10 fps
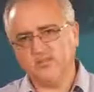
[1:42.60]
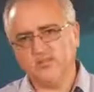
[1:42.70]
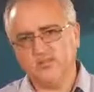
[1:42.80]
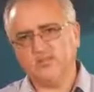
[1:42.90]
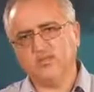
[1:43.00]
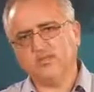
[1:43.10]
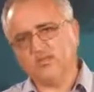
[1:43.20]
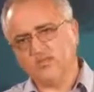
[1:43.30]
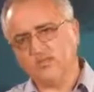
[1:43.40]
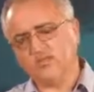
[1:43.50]
that in the
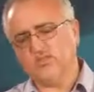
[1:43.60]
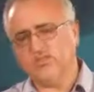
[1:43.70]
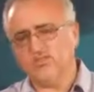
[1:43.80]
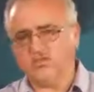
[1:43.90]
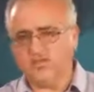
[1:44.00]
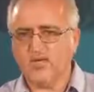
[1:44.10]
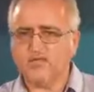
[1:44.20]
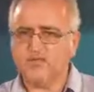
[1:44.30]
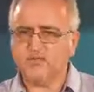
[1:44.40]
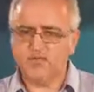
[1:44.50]
conversion there are
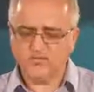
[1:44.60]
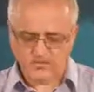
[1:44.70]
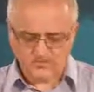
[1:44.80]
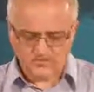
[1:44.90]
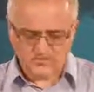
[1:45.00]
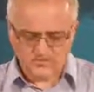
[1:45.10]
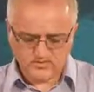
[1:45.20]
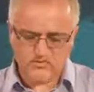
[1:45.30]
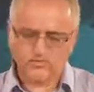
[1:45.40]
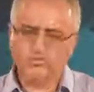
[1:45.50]
certain things
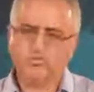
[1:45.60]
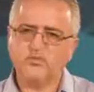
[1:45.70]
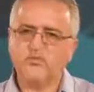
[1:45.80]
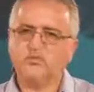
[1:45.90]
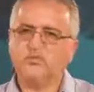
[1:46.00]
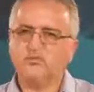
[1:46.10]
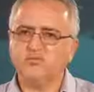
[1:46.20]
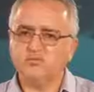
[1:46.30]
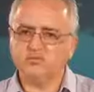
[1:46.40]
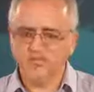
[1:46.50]
and rules that needs
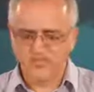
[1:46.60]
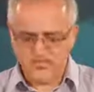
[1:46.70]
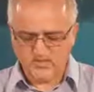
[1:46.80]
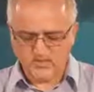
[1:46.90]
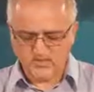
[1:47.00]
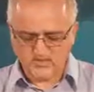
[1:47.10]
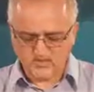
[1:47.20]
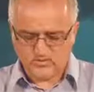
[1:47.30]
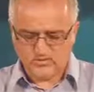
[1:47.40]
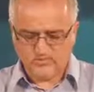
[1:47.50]
to be
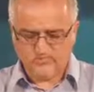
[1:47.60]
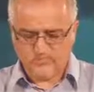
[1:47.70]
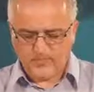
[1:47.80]
understood.